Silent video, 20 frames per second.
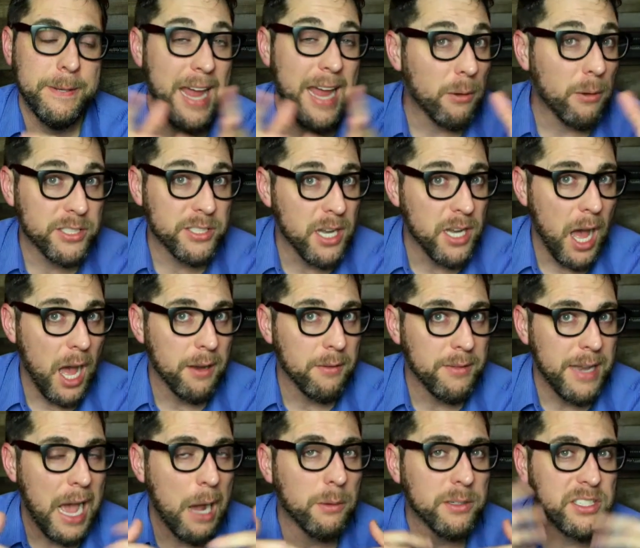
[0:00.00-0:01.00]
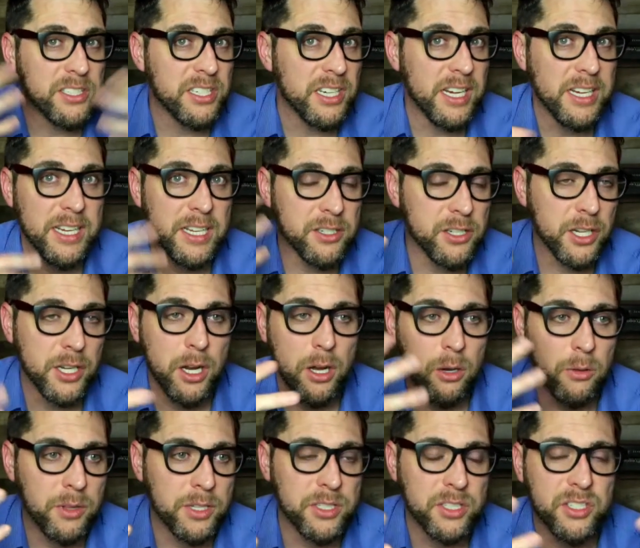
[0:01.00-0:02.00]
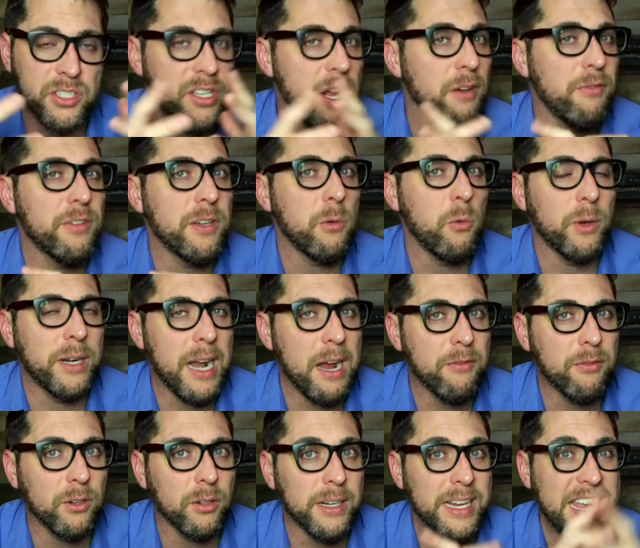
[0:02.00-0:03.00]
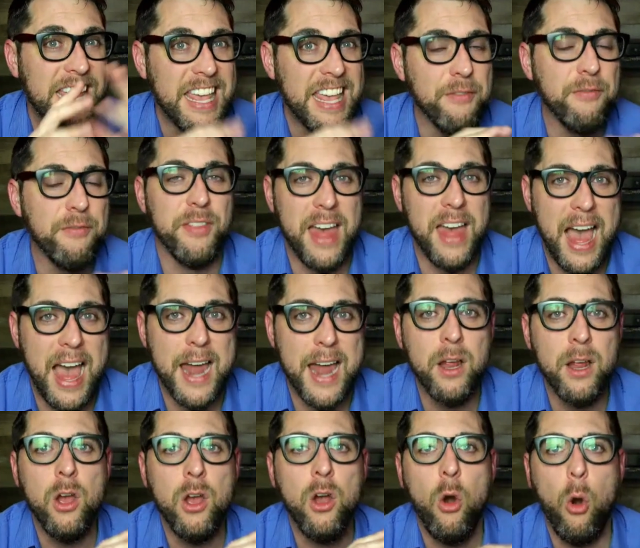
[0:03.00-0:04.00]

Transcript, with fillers: Now it's not. Now it's seen as, you know, the stuffy whatever, if that,